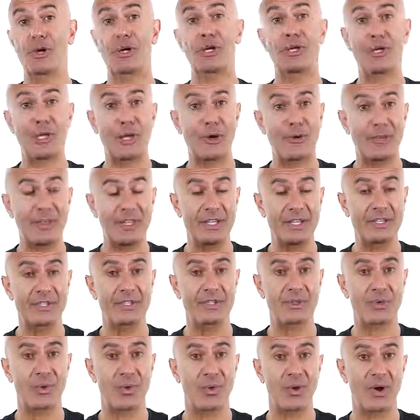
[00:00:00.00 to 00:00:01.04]
a clothing
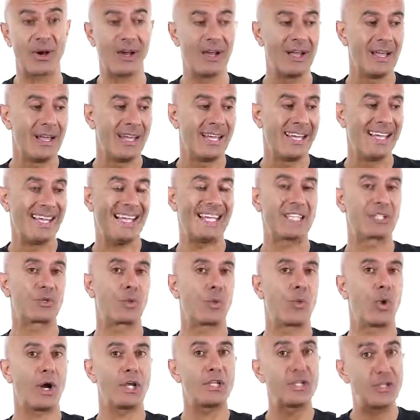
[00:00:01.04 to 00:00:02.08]
store, it's
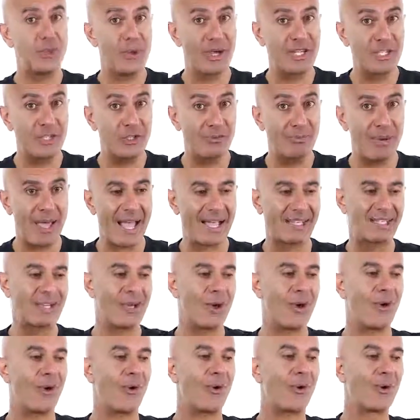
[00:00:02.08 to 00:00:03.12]
what you expect
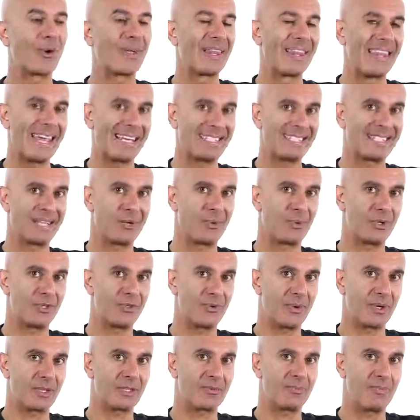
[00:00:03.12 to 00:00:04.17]
or less than what
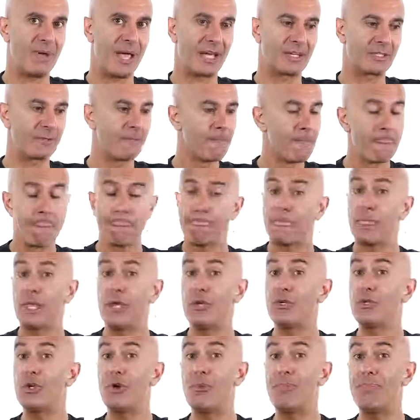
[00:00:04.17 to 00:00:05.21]
you expect.
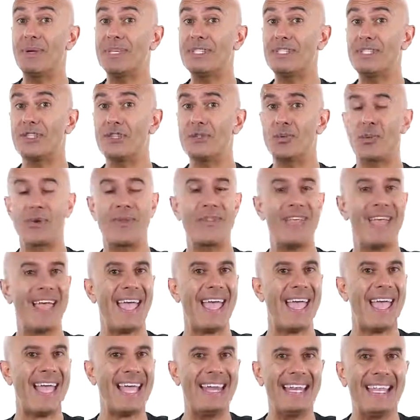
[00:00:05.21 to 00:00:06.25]
You do business with
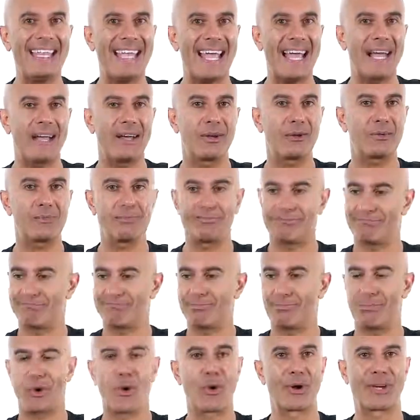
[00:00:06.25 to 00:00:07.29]
any
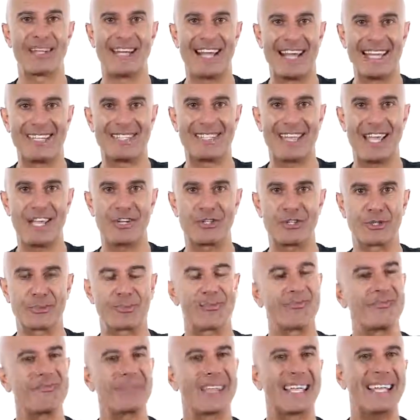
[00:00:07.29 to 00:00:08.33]
organization,
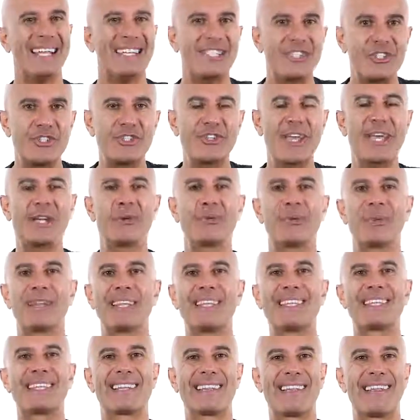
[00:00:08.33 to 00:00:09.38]
it's
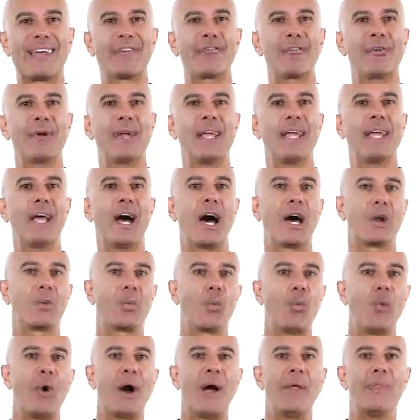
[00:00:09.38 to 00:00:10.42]
generally delivering
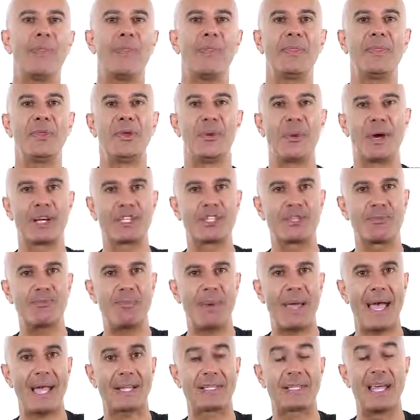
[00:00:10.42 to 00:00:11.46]
on what you
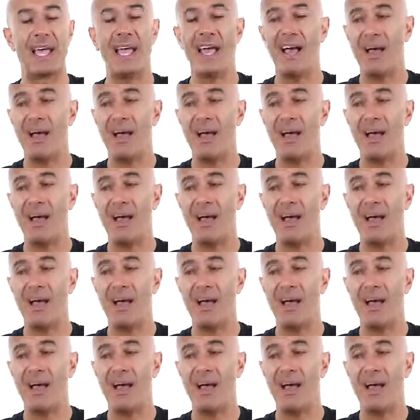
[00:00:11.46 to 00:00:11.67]
expect,